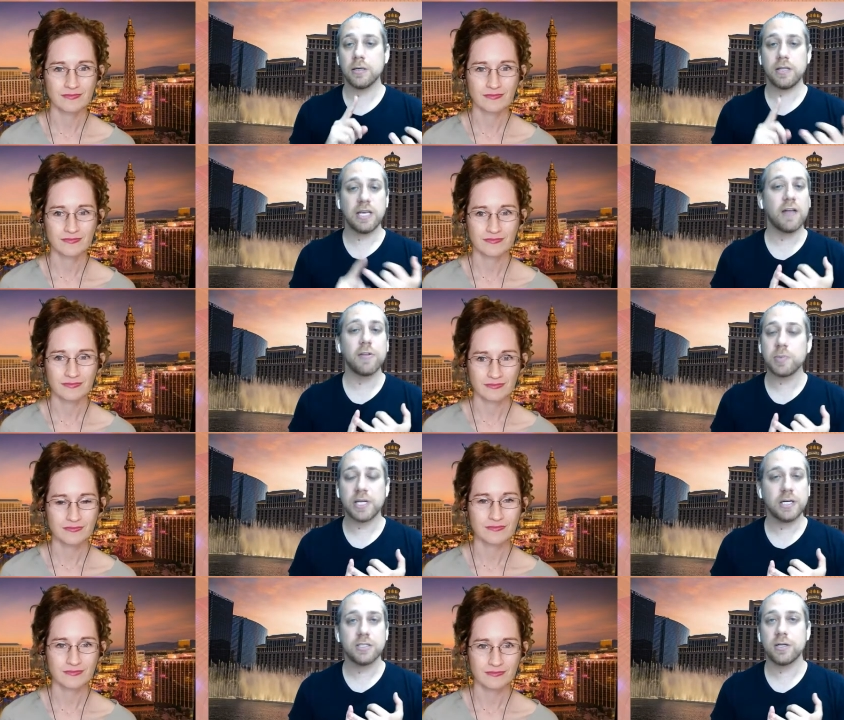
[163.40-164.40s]
Speaker 1: the other
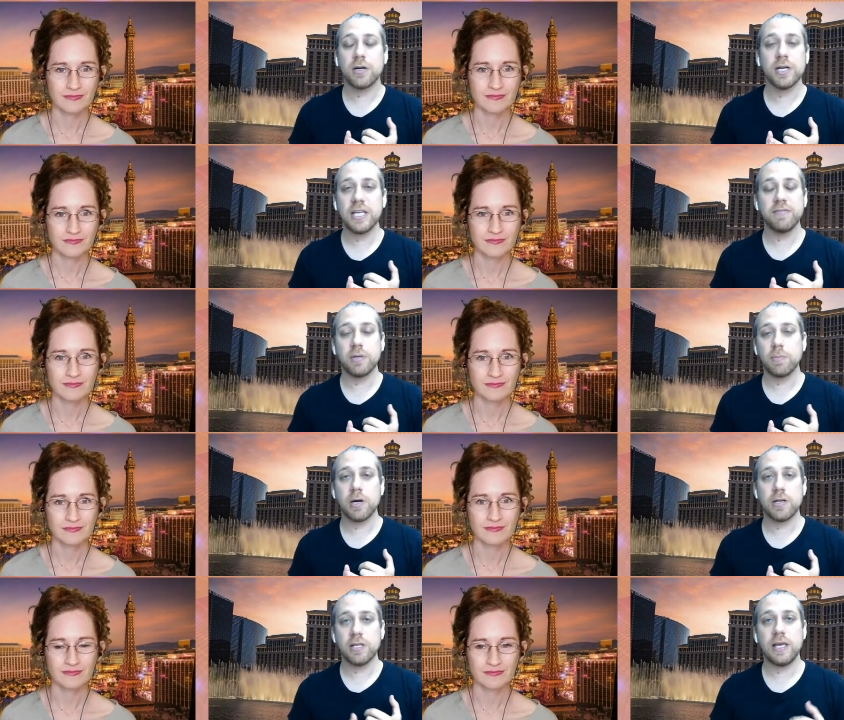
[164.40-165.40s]
players that aren't even a
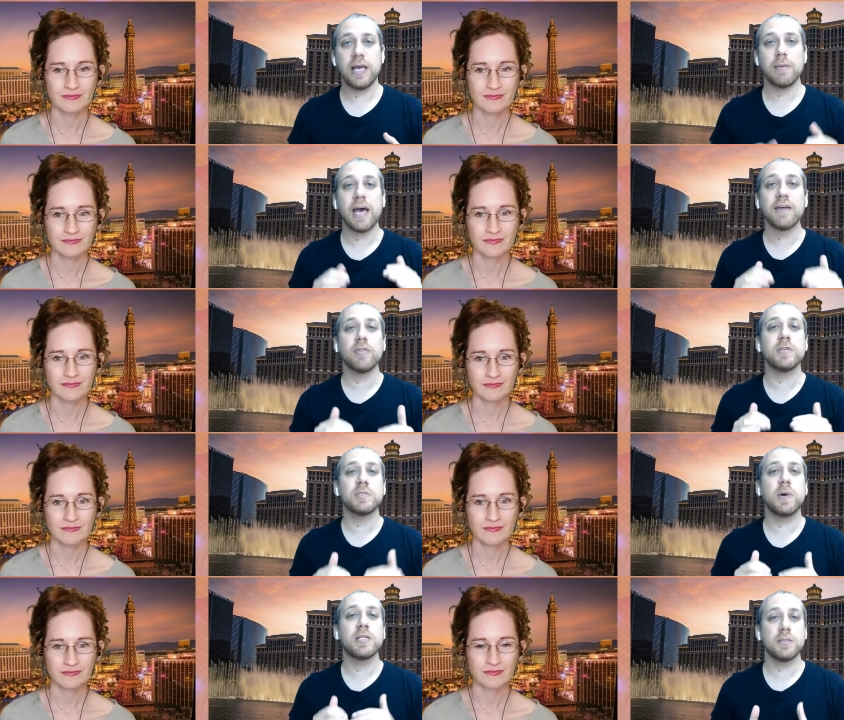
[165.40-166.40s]
part of the game, have the
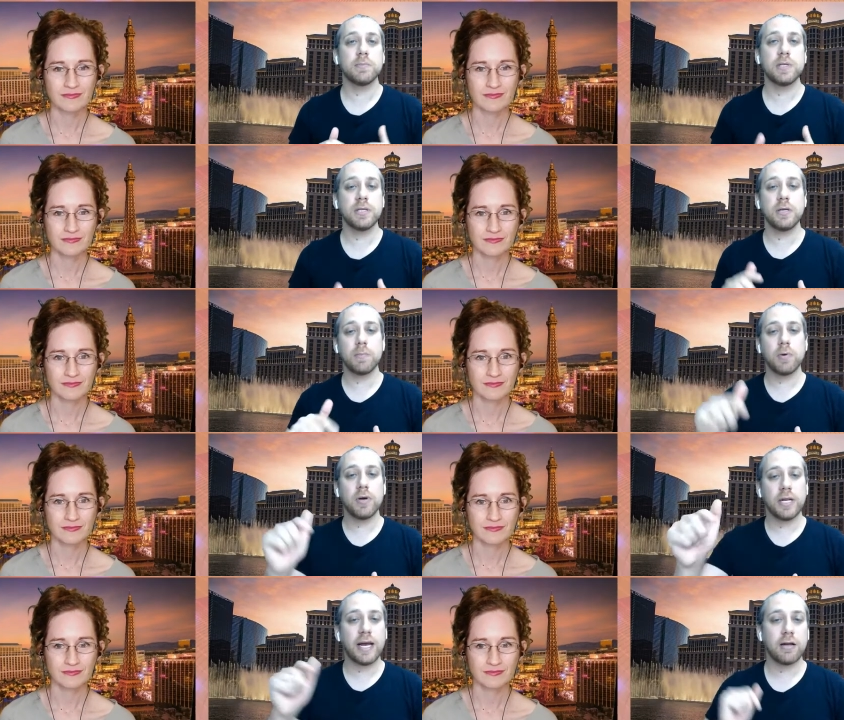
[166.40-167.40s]
responsibility to point
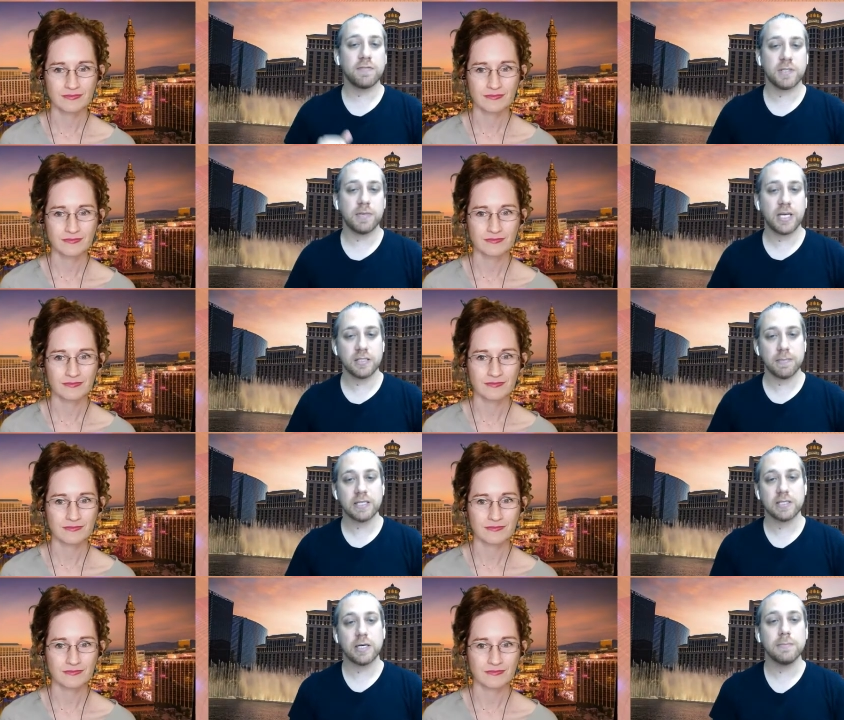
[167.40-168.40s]
it out if something gets
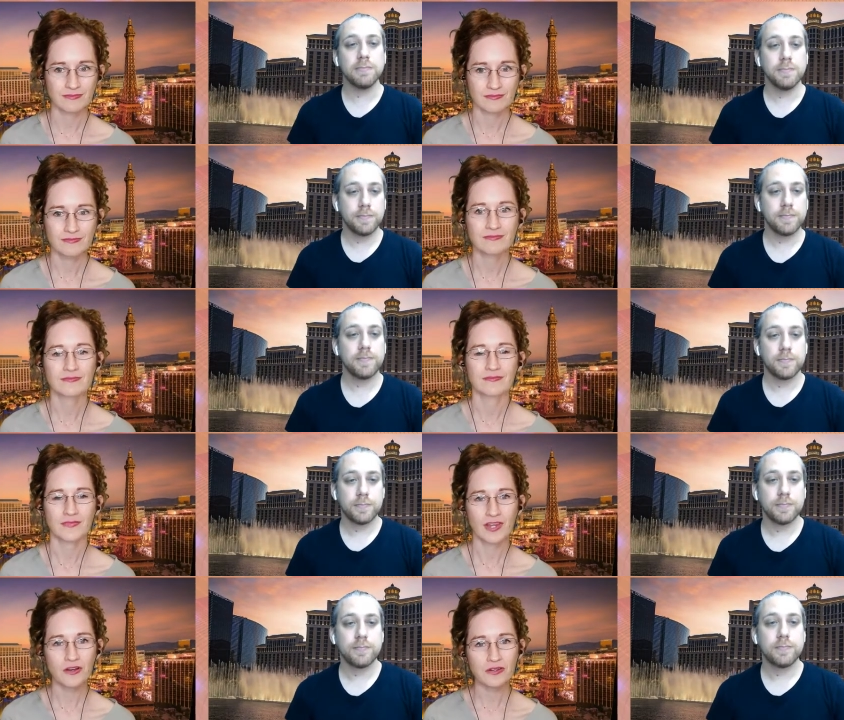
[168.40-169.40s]
messed up.
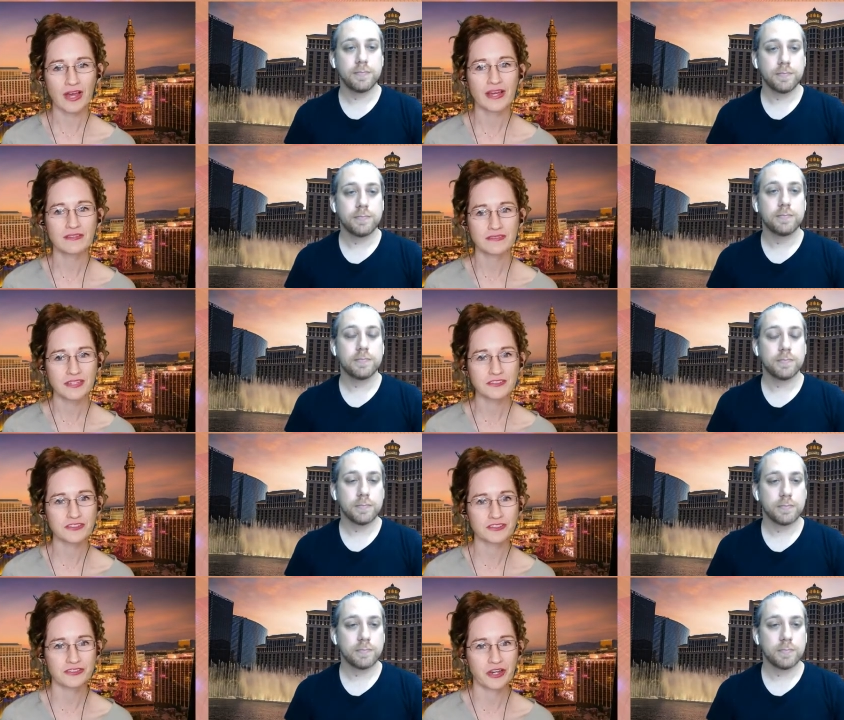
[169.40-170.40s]
Speaker 2: Okay, that's
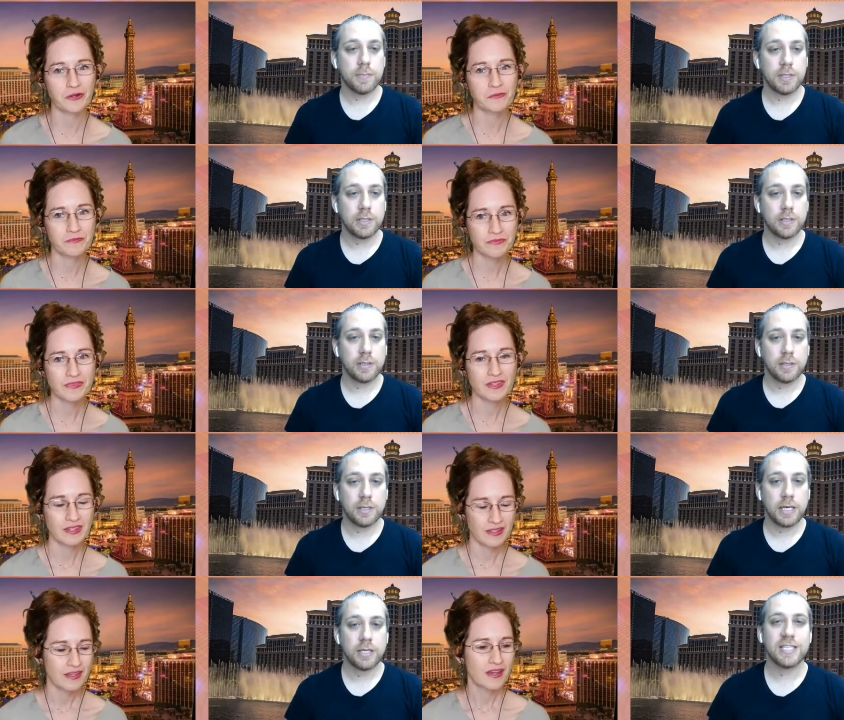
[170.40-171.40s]
good to know.
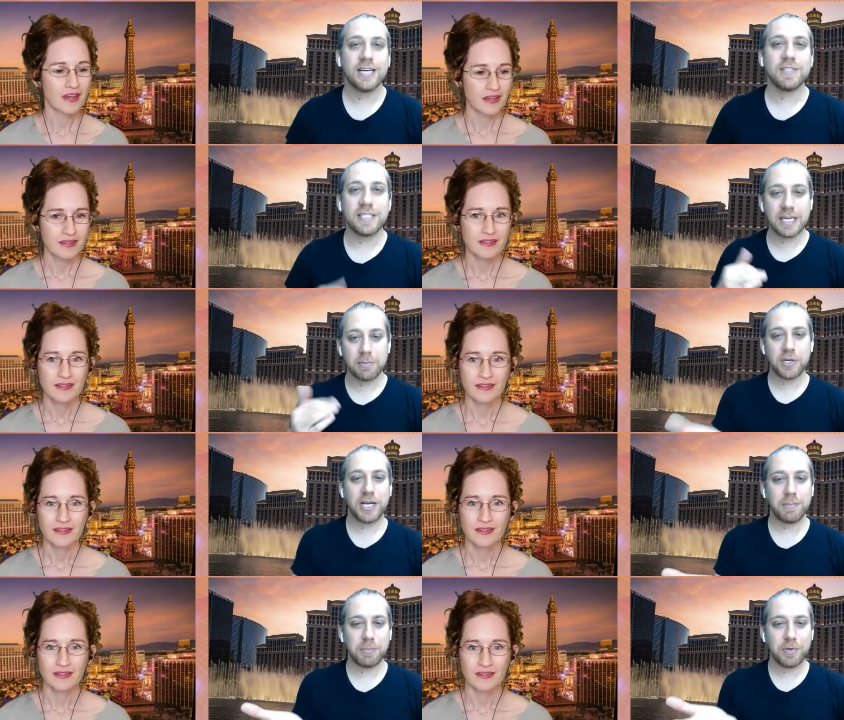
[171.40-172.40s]
Speaker 1: Yeah, you just have to table your
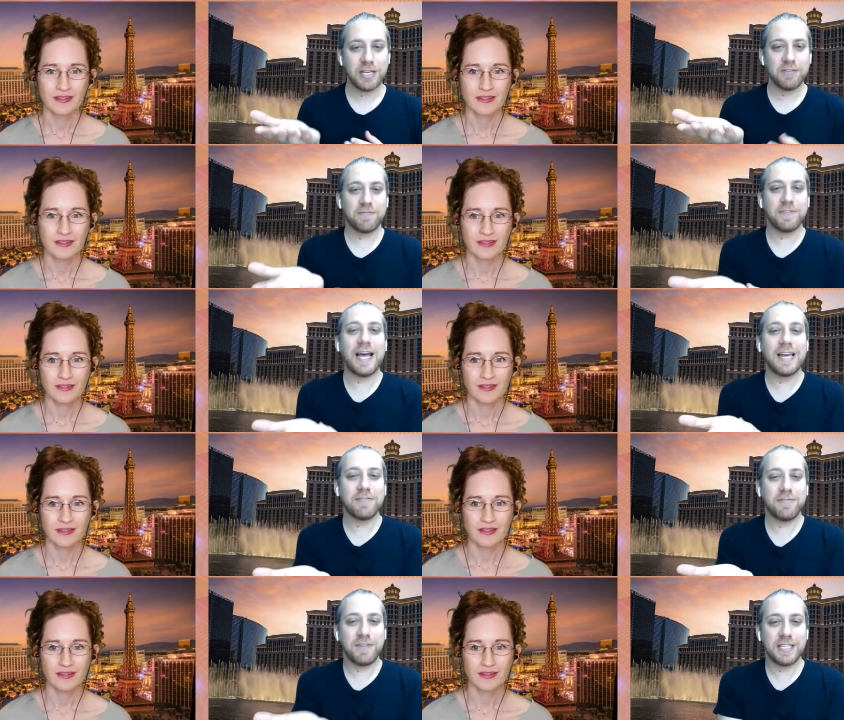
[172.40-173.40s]
hand by putting it flat,
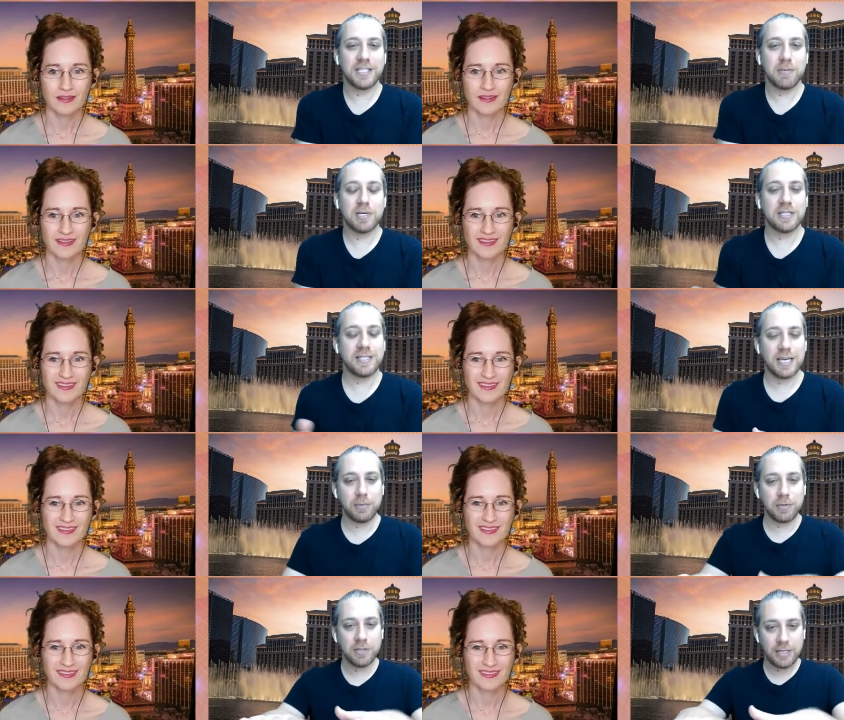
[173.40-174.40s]
face up on the
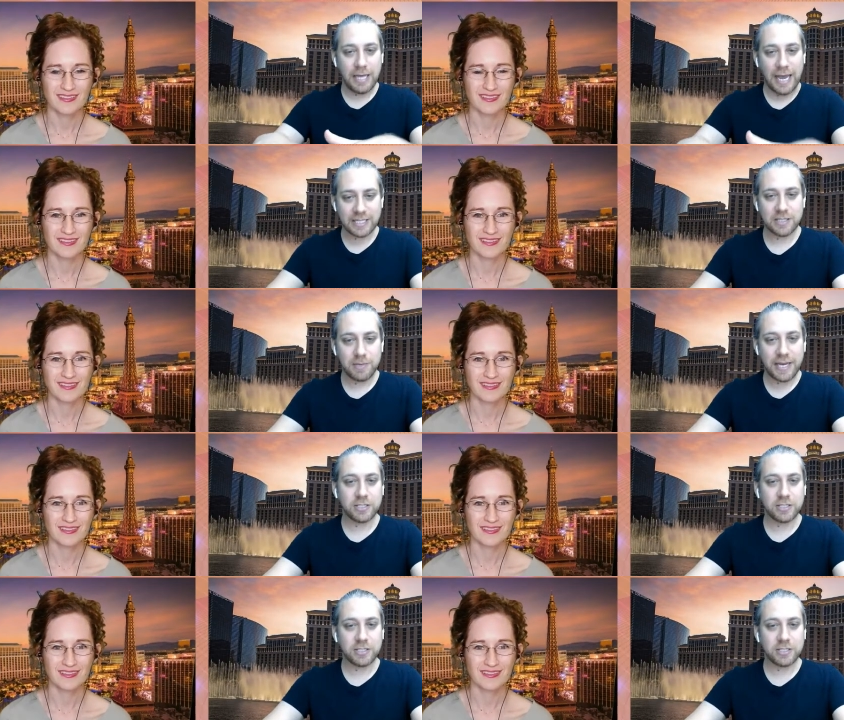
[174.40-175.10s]
table. Has to be actually